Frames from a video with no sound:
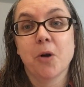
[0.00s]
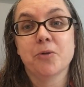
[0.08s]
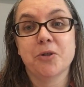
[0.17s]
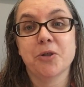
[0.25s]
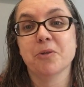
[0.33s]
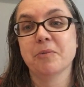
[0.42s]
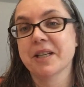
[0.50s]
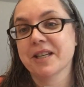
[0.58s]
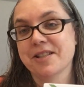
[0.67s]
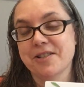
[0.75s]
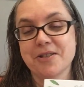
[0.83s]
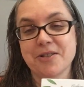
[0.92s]
go to
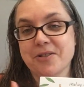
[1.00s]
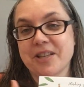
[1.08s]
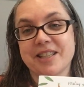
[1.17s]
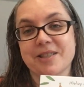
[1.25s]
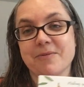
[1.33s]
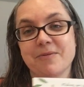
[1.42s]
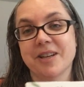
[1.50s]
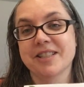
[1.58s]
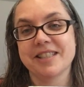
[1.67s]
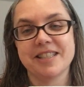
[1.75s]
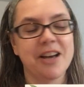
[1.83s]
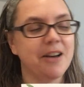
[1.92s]
because you get some
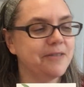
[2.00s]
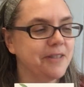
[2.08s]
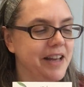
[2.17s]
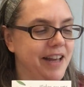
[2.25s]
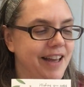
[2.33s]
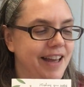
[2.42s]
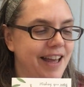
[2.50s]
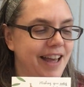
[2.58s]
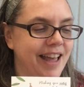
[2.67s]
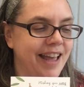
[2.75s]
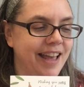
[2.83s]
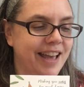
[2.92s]
fun stuff
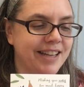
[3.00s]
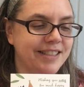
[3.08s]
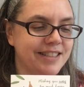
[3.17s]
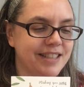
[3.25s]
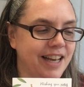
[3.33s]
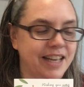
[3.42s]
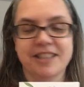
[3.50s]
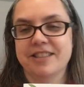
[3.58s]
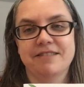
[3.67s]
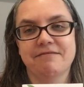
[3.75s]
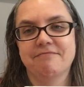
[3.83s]
and I